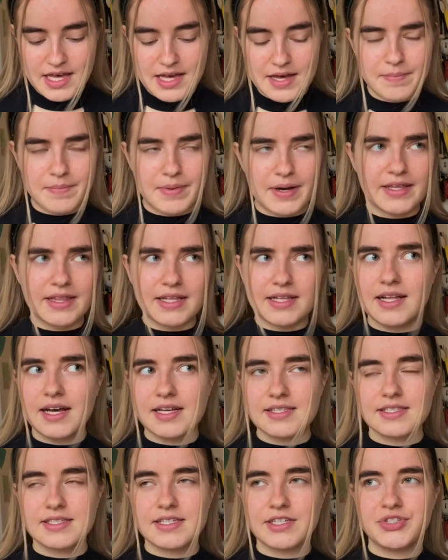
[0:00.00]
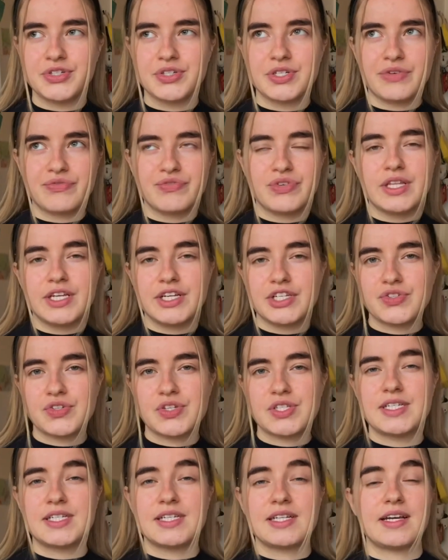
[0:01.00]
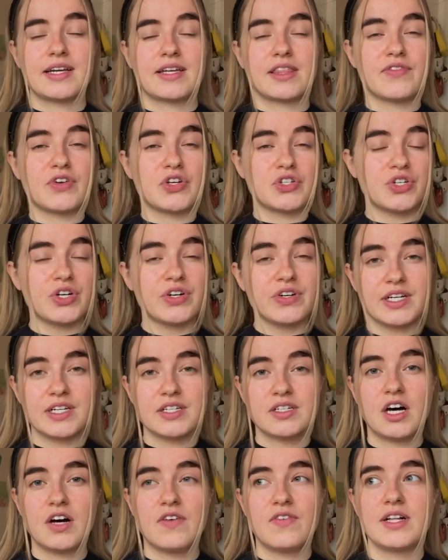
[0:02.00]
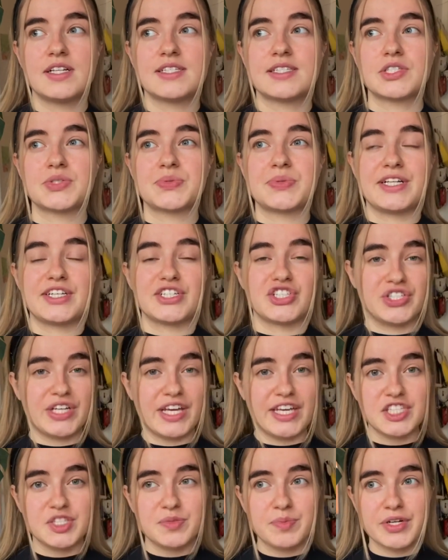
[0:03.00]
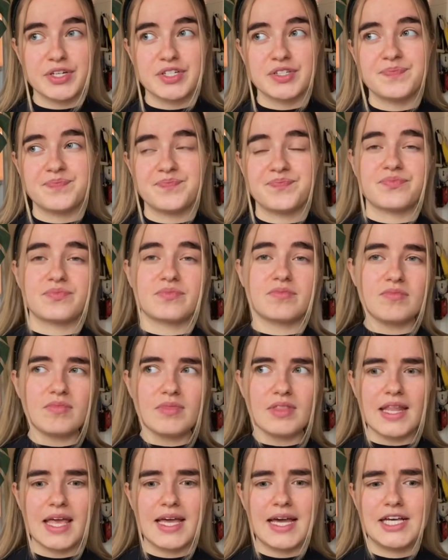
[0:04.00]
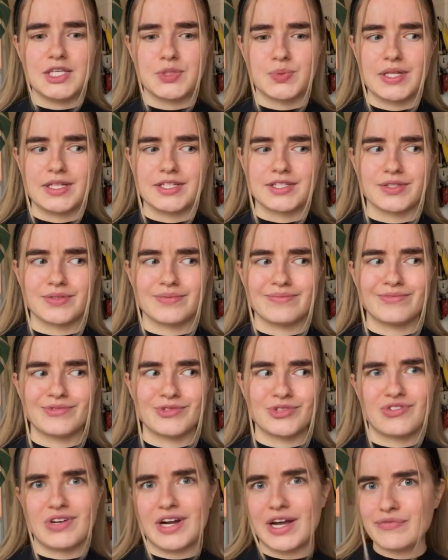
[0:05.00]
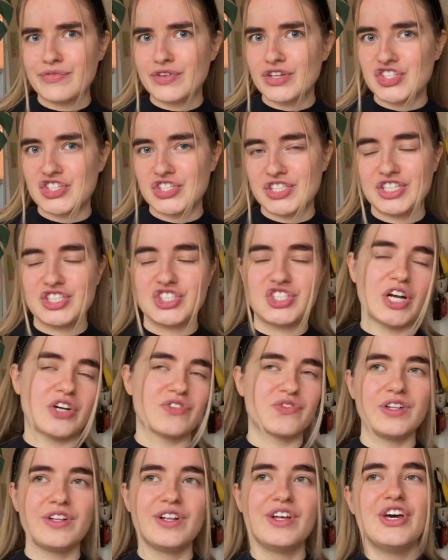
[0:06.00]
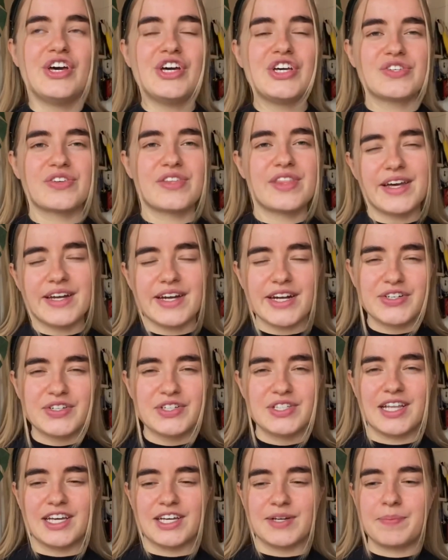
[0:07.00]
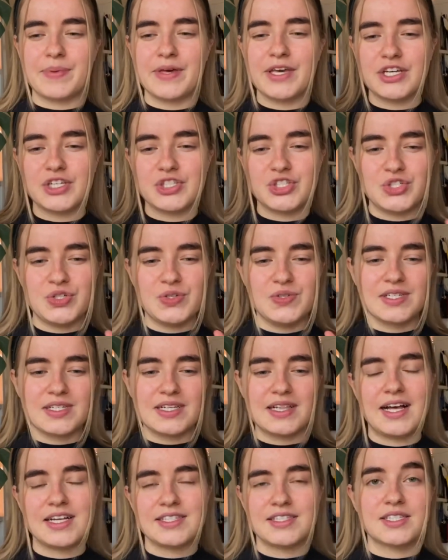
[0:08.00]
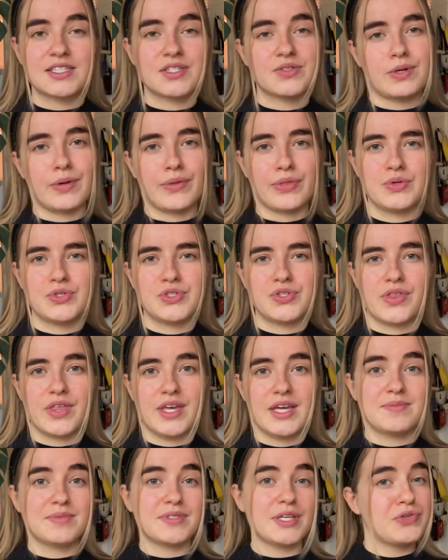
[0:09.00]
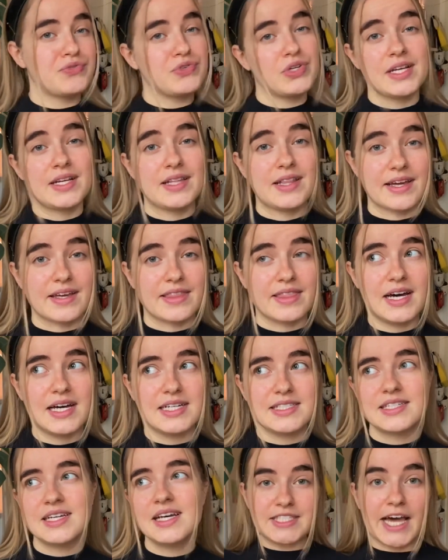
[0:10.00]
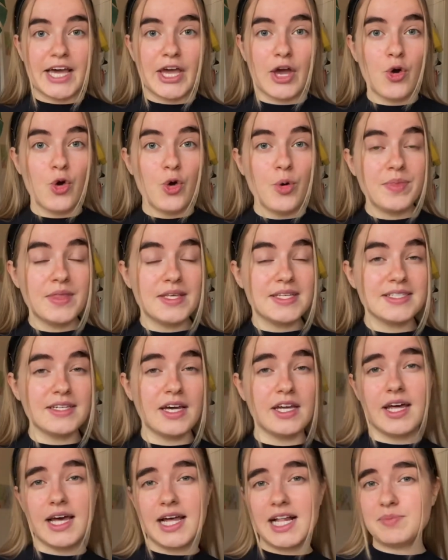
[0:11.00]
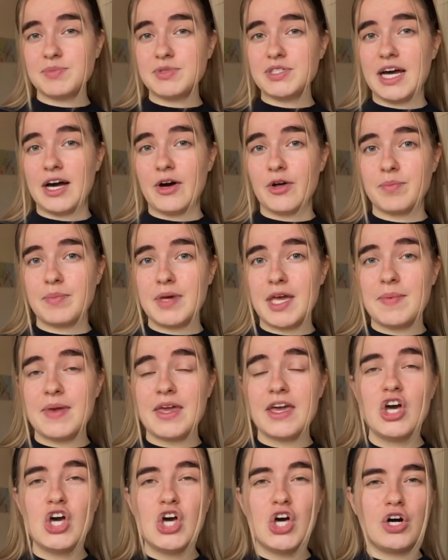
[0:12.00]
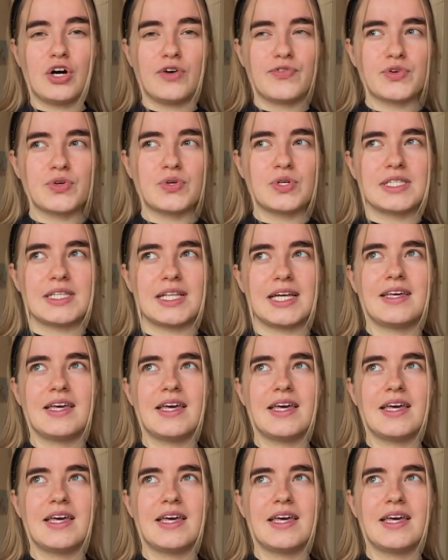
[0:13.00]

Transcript: by the classes I took, I'm really interested in like the Victorian novels as well as Shakespeare, as well as crime fiction in general, so that I could like pick and choose classes around those themes. I really like that. I hope this kind of helped you out maybe. Of course, like